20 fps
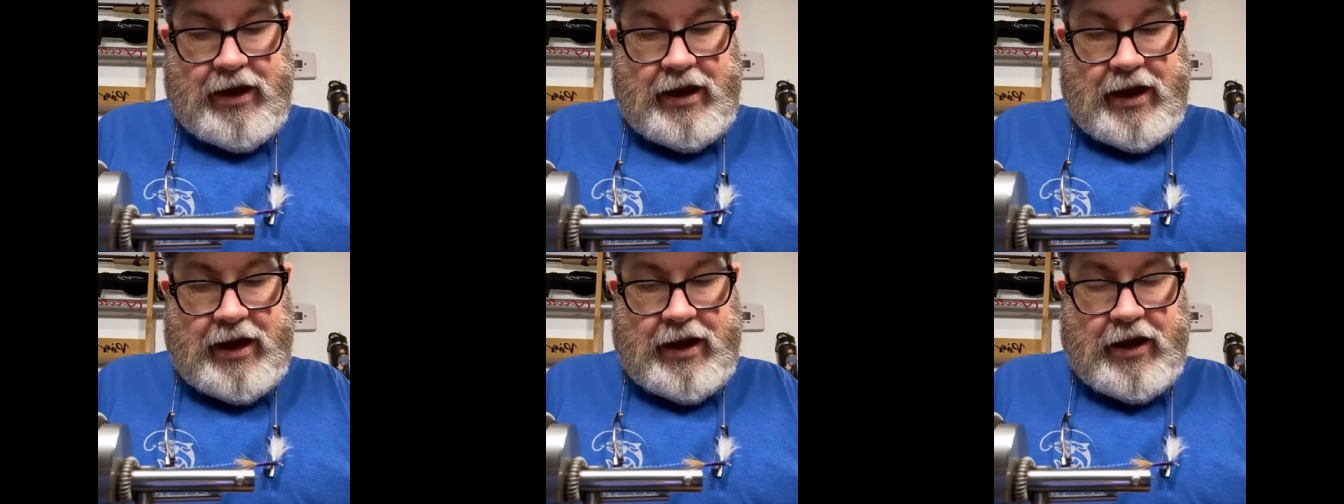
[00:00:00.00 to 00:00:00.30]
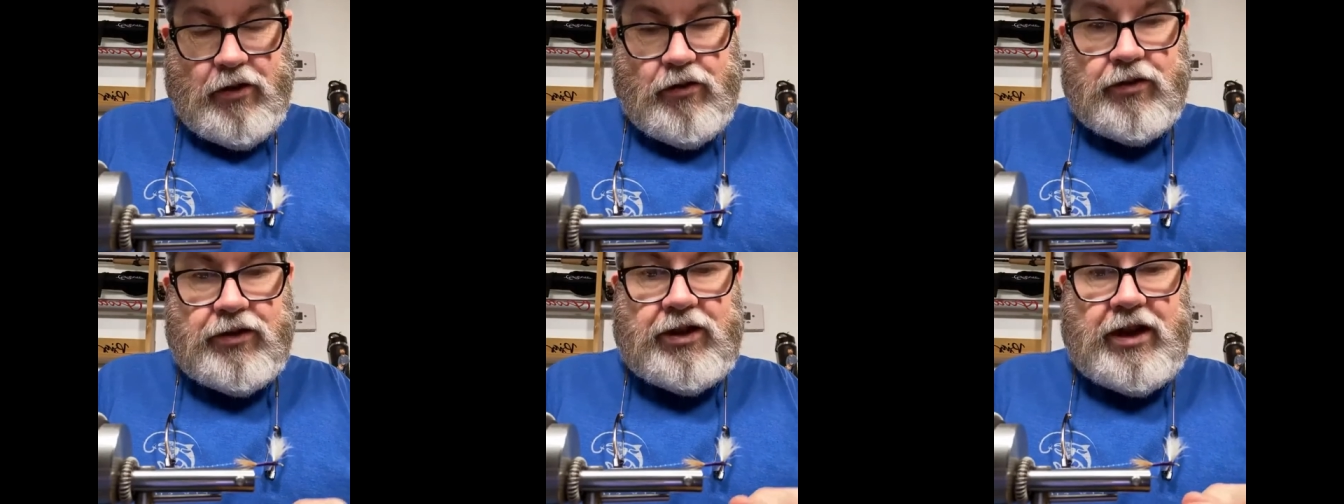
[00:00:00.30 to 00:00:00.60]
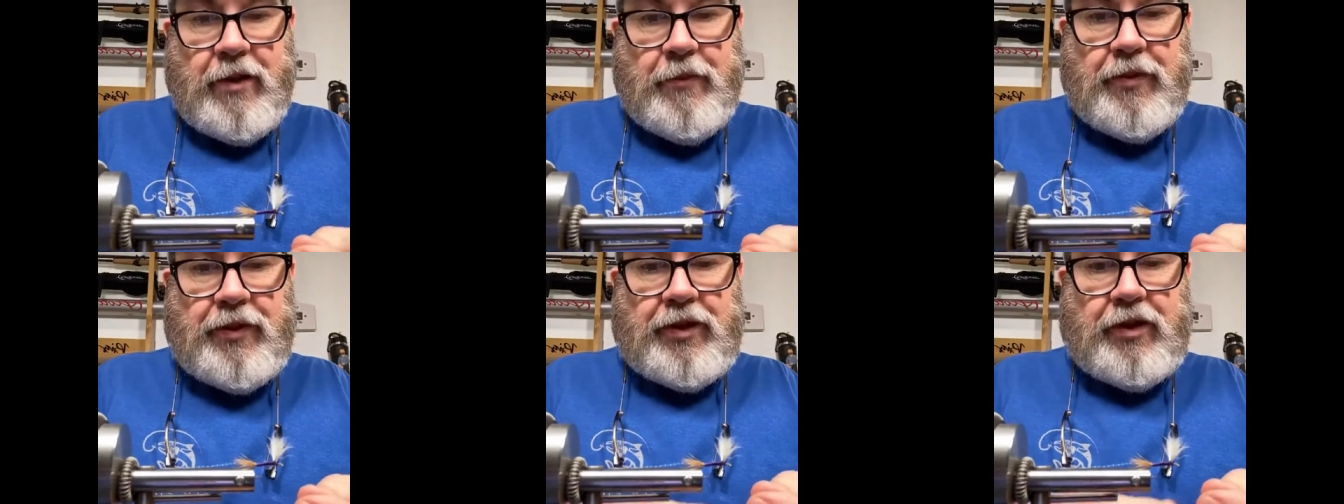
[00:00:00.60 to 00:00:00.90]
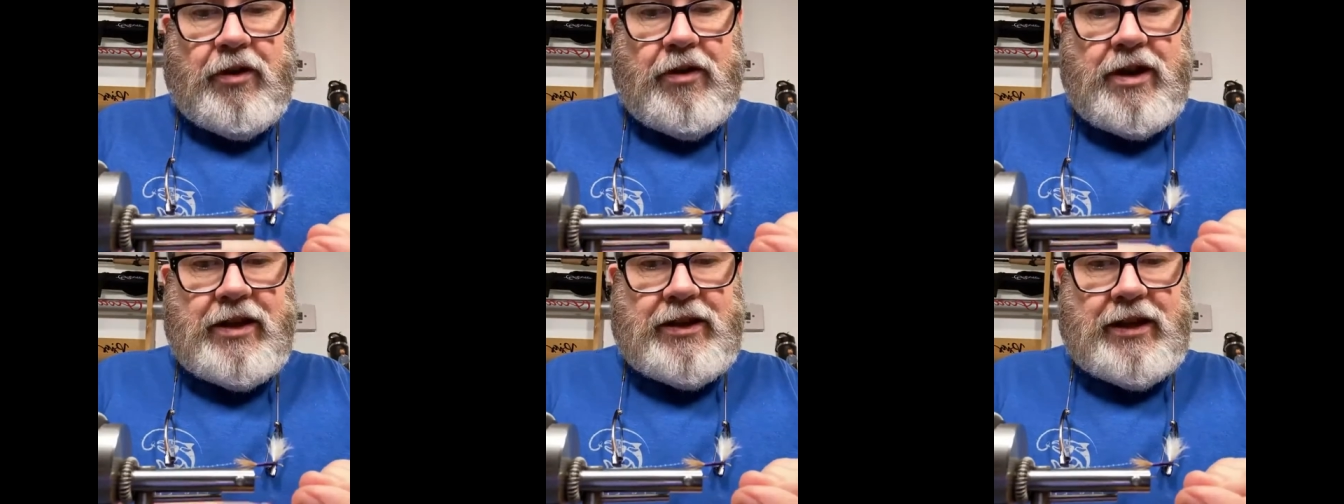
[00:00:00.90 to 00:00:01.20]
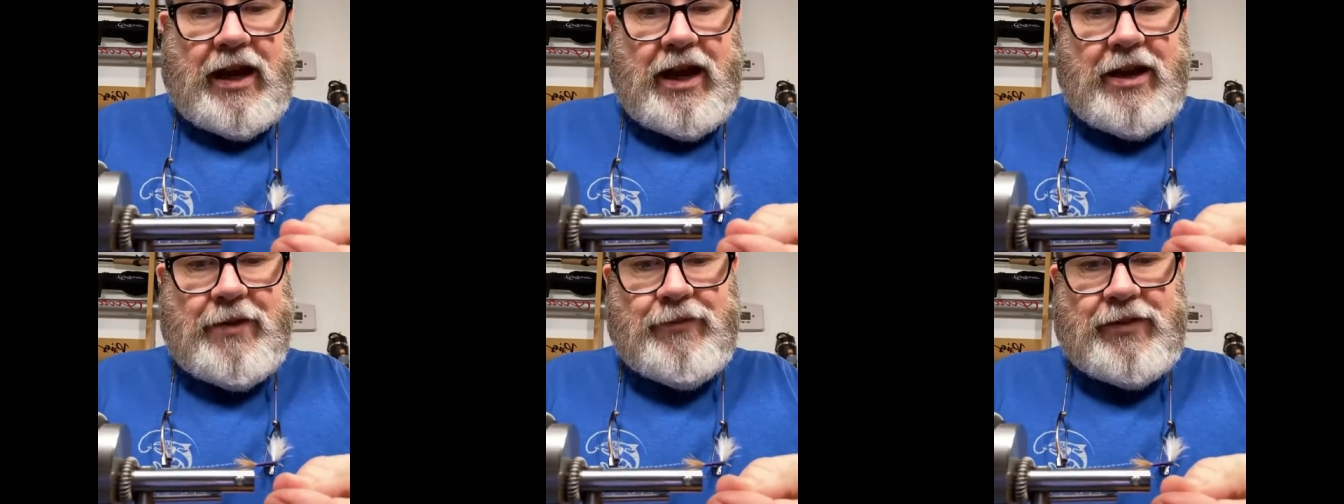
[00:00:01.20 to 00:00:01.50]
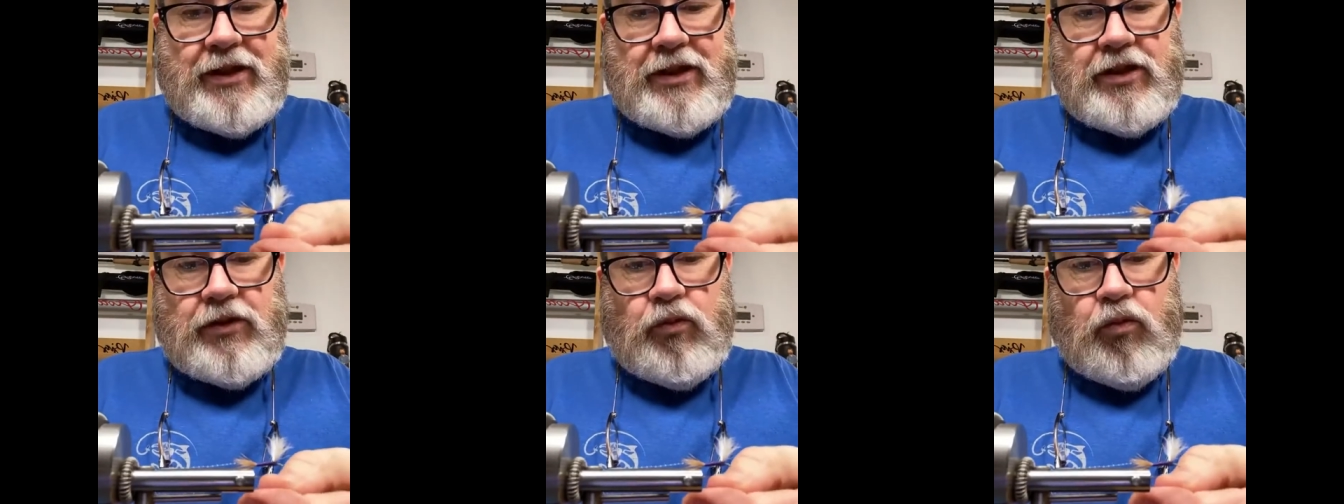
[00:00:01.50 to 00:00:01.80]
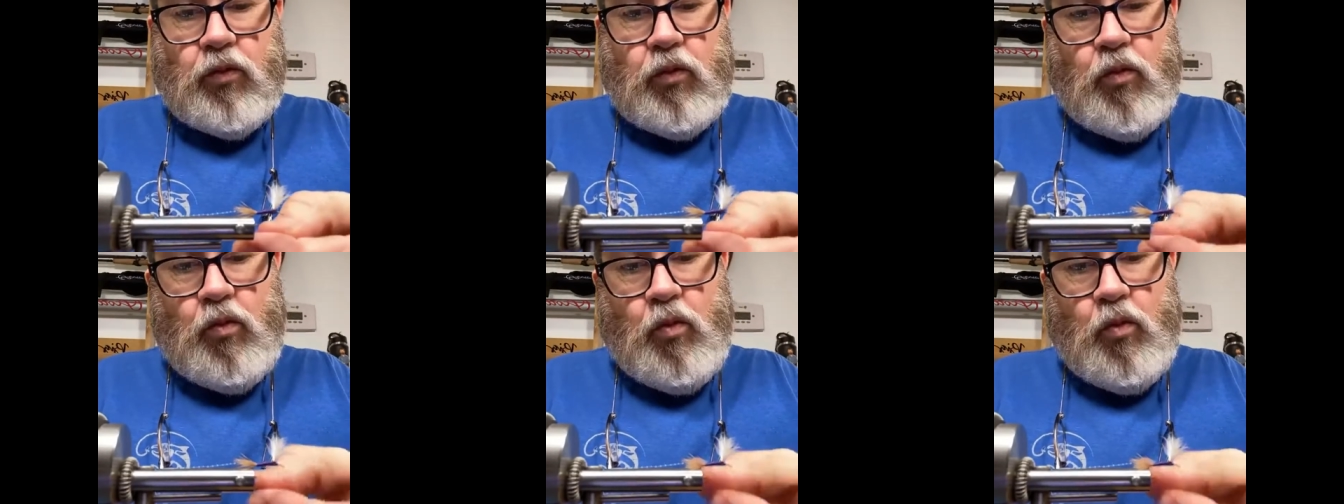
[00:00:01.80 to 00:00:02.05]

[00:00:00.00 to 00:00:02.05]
It holds up 30 times its